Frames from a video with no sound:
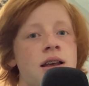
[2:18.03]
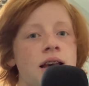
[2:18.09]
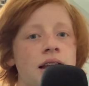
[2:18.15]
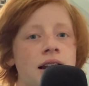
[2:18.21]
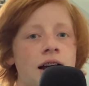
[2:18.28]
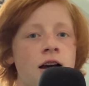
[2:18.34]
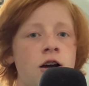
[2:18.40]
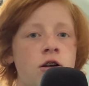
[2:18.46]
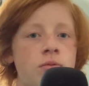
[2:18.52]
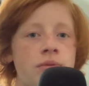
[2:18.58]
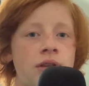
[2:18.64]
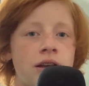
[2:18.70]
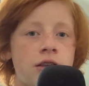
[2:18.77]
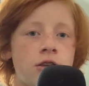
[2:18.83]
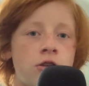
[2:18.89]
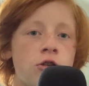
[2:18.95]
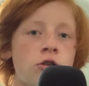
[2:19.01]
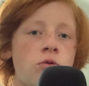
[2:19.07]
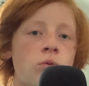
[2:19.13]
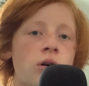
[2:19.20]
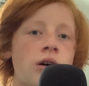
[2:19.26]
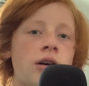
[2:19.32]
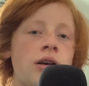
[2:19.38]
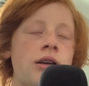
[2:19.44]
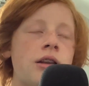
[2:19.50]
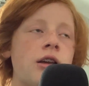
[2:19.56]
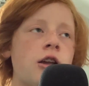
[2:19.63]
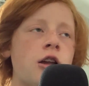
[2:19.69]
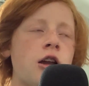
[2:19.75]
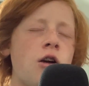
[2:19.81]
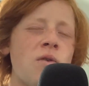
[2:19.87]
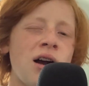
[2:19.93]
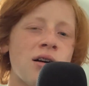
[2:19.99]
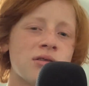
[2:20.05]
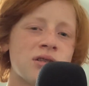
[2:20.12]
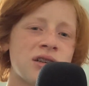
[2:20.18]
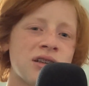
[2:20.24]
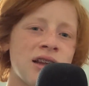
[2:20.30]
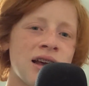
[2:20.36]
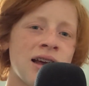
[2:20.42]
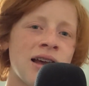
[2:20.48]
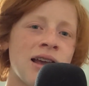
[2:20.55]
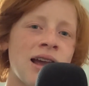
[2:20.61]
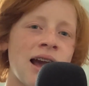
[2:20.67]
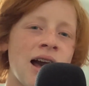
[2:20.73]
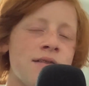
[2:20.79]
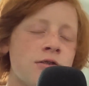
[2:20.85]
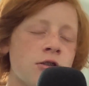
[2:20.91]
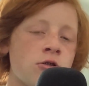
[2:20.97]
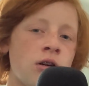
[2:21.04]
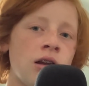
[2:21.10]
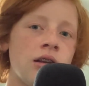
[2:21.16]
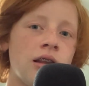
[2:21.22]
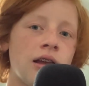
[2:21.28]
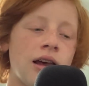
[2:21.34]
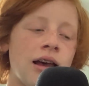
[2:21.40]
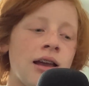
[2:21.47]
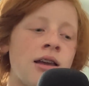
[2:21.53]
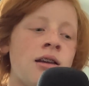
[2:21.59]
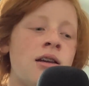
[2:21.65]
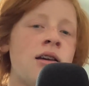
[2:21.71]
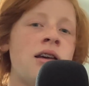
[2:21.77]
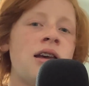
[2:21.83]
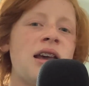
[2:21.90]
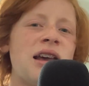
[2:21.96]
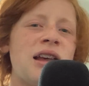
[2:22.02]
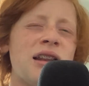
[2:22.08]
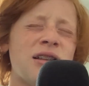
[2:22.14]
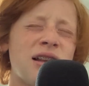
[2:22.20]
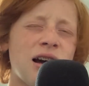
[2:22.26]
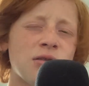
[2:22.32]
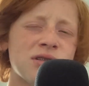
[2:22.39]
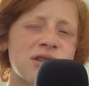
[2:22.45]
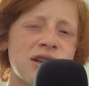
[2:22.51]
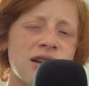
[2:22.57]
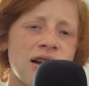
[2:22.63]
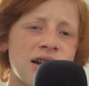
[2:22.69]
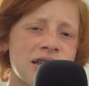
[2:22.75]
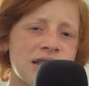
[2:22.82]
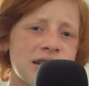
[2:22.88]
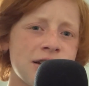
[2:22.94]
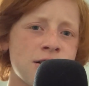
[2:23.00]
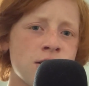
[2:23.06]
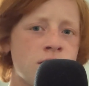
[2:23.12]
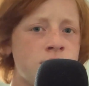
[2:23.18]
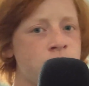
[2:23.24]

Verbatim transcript: And I hope that you would go out today, have a great day, and I'll see you guys later.